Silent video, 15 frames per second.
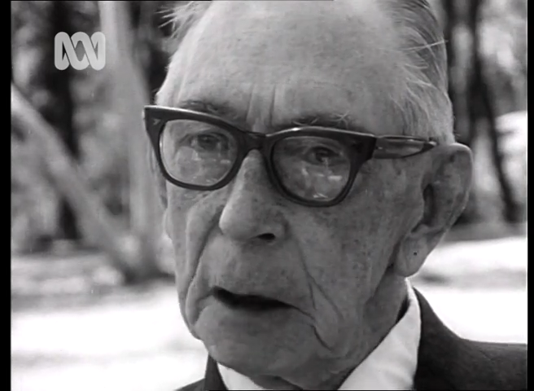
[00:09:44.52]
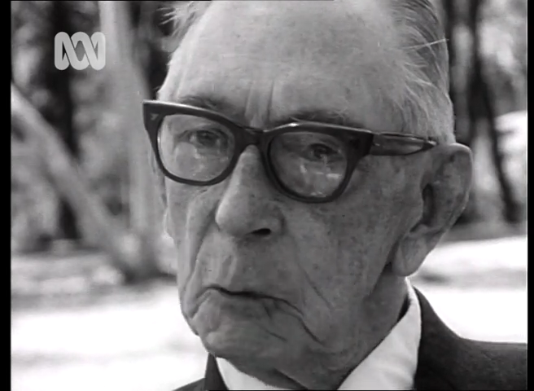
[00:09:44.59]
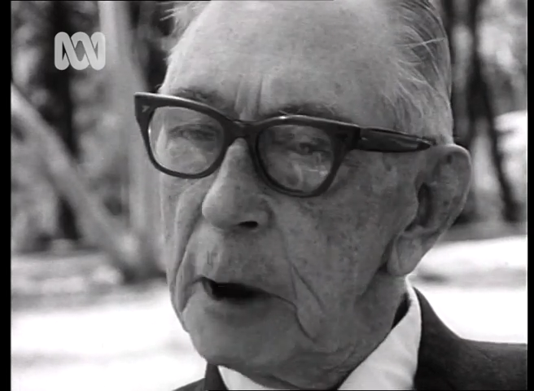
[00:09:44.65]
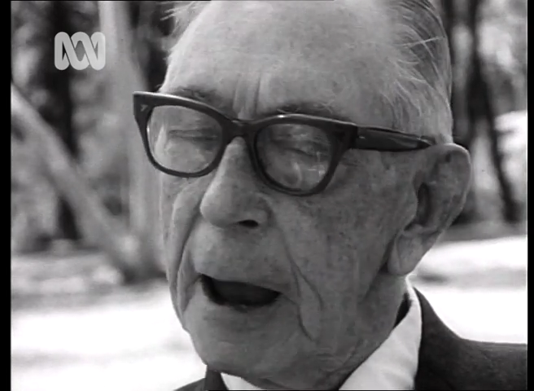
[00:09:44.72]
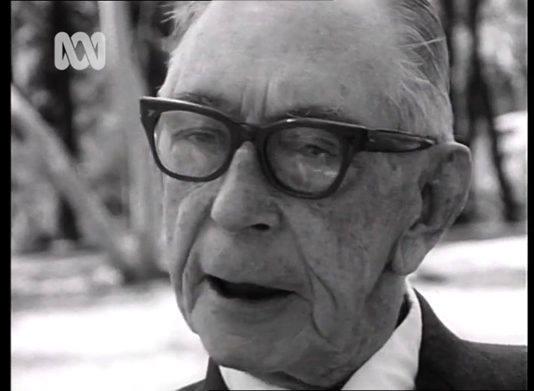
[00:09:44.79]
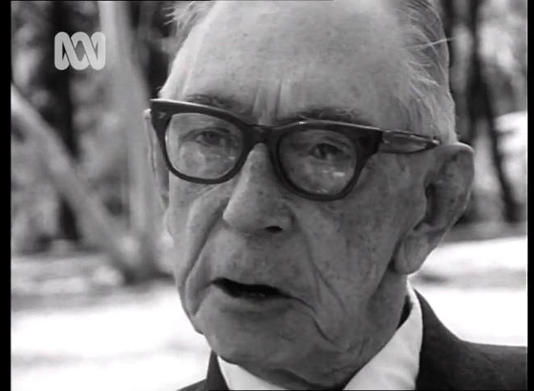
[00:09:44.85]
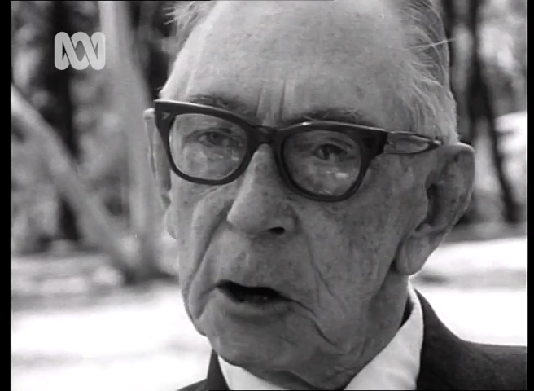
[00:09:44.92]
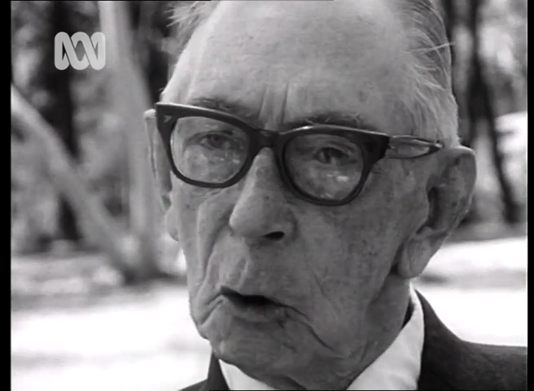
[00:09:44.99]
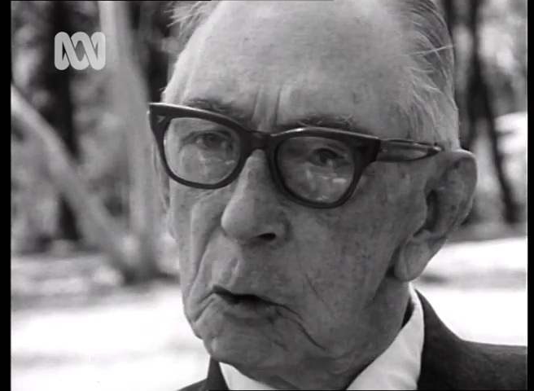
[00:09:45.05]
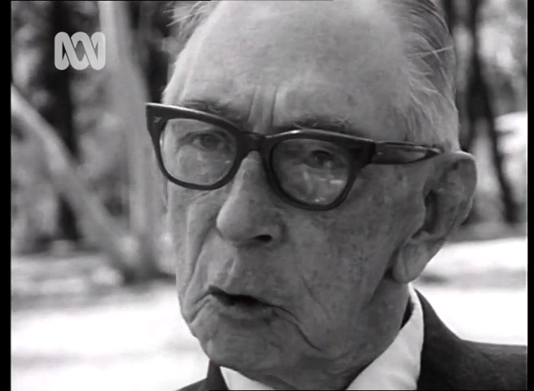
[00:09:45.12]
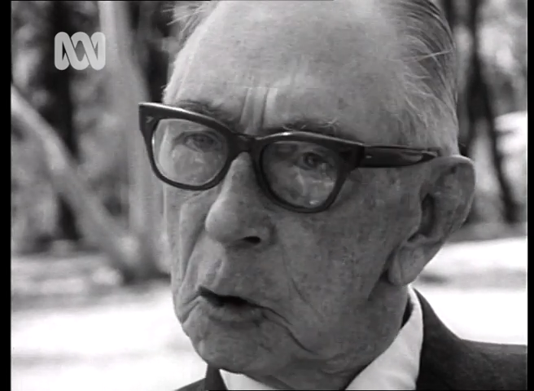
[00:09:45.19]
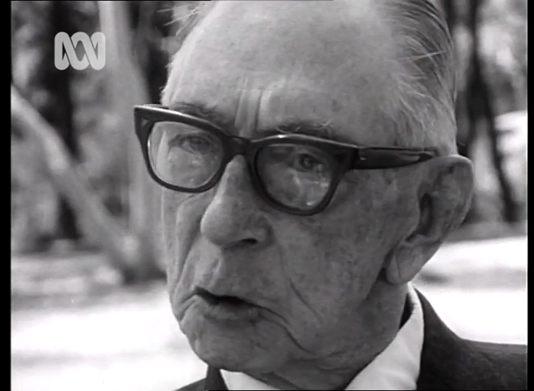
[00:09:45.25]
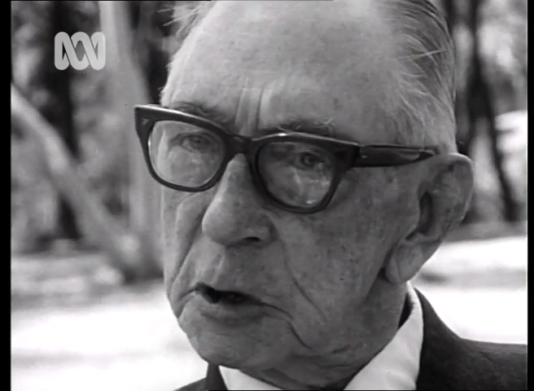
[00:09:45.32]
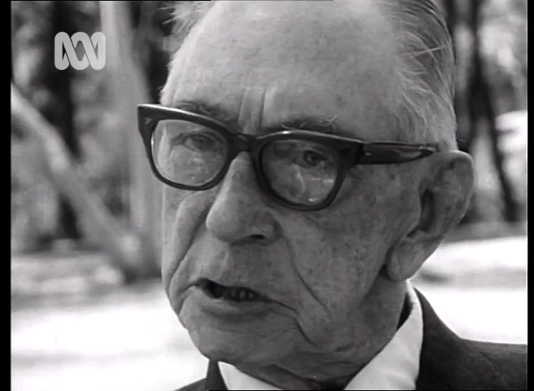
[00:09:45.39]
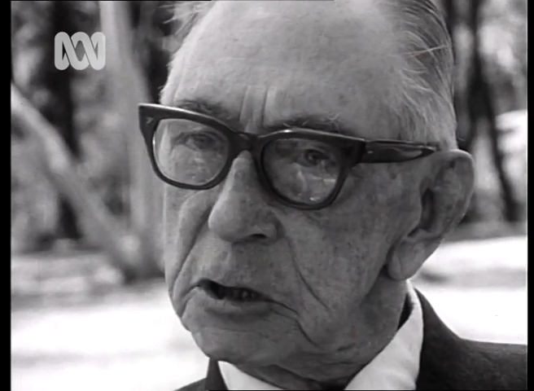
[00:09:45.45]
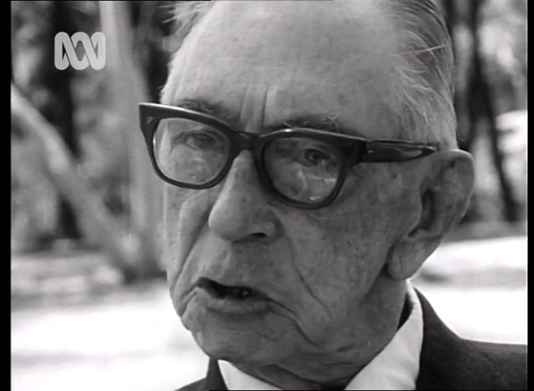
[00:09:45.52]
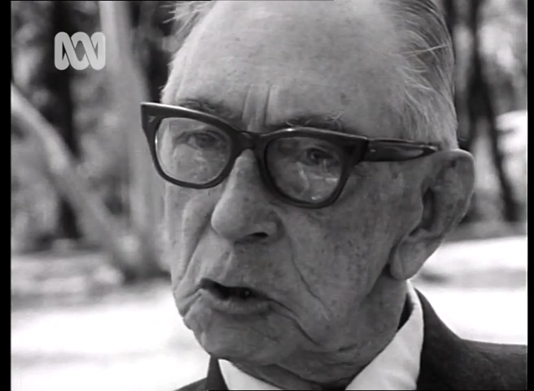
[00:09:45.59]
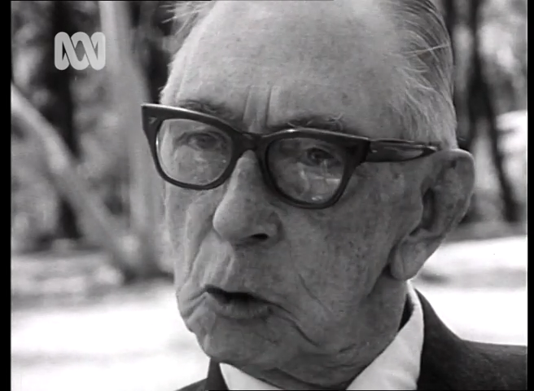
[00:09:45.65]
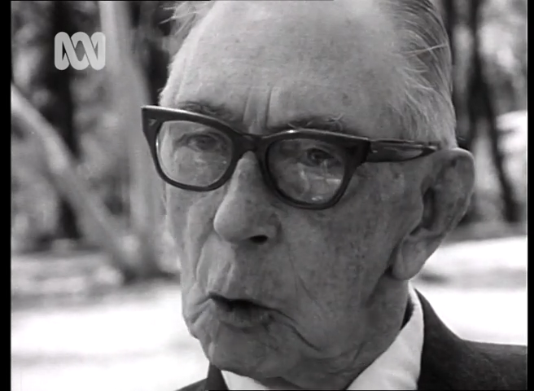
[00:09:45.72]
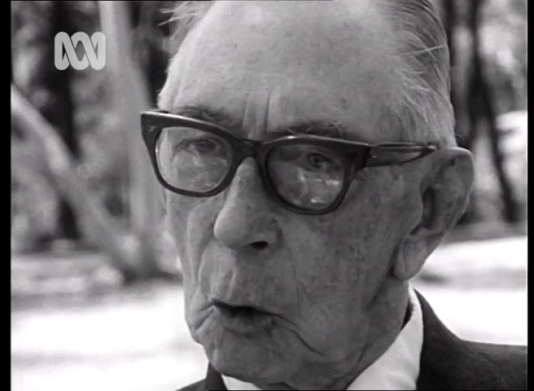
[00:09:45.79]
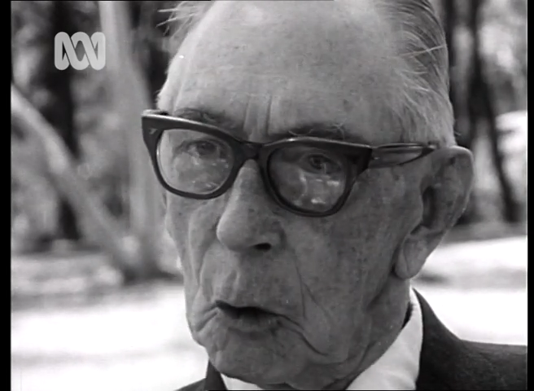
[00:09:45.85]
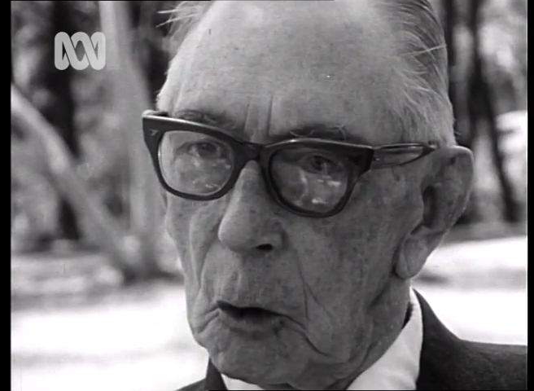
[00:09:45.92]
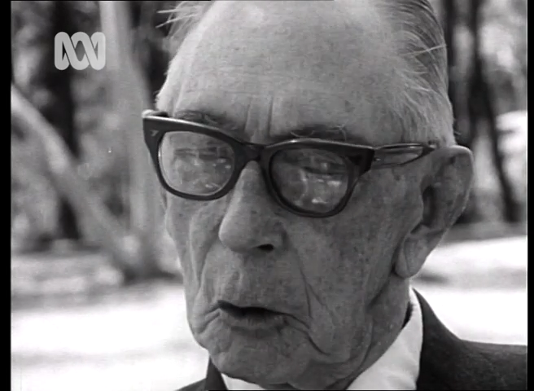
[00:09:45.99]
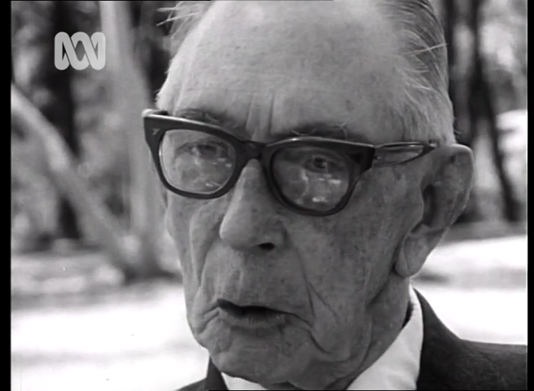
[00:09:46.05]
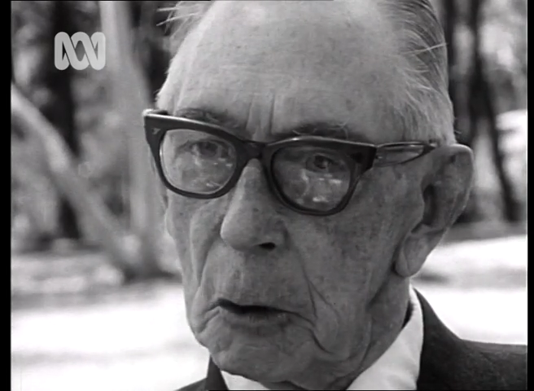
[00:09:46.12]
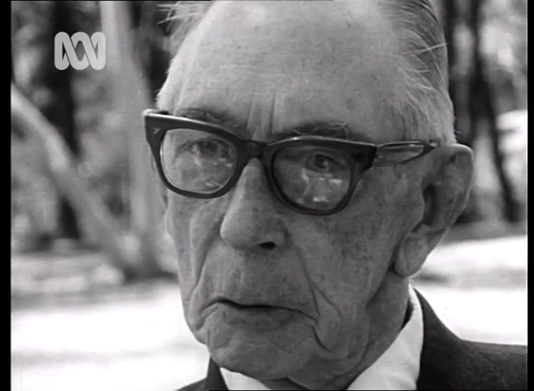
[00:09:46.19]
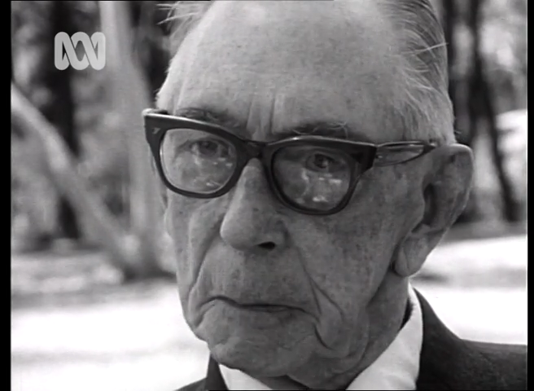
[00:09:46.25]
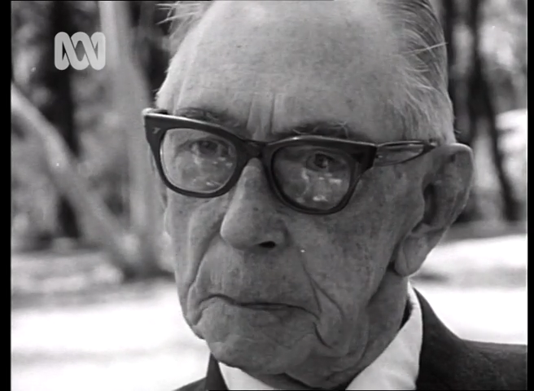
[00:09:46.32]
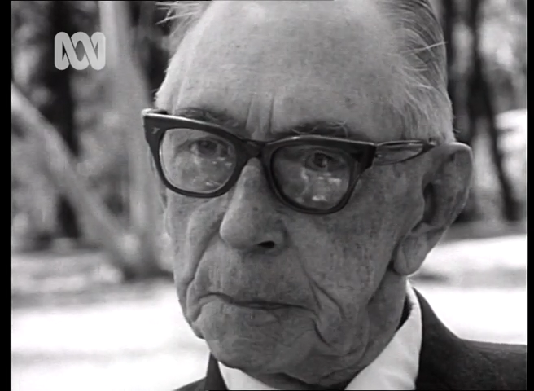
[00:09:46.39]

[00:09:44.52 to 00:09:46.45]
We had no cooks at all.